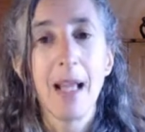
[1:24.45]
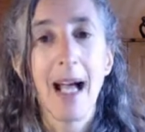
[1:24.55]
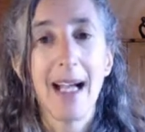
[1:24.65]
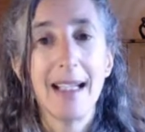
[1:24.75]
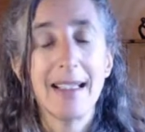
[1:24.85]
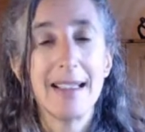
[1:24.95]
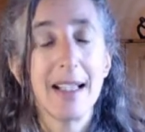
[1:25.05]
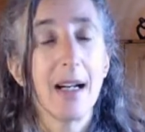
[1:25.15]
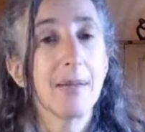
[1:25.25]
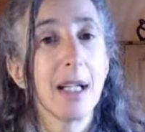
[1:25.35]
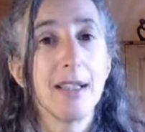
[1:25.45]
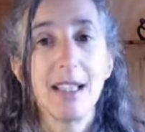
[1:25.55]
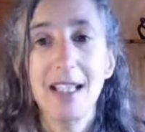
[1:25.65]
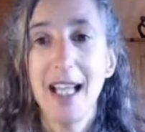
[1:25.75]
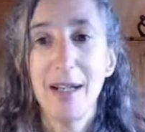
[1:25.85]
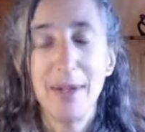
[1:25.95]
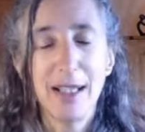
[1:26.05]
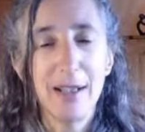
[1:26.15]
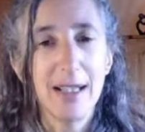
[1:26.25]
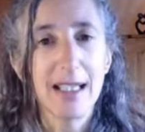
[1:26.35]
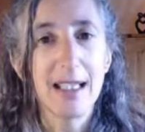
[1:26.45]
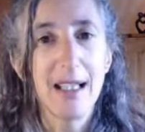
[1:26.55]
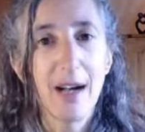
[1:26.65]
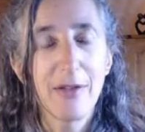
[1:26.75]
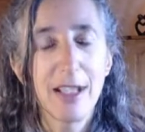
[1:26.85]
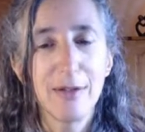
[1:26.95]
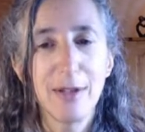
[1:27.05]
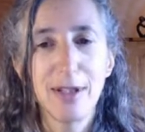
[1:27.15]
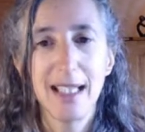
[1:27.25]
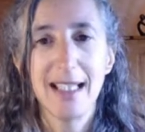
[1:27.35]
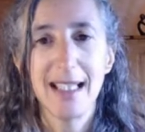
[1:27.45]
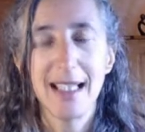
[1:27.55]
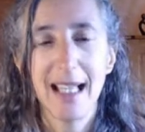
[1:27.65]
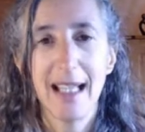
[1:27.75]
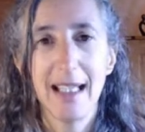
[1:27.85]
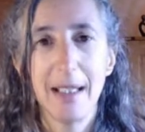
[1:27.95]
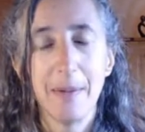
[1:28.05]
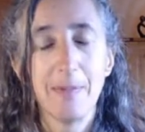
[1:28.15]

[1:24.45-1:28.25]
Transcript: and I'm going to share with you this lovely routine today.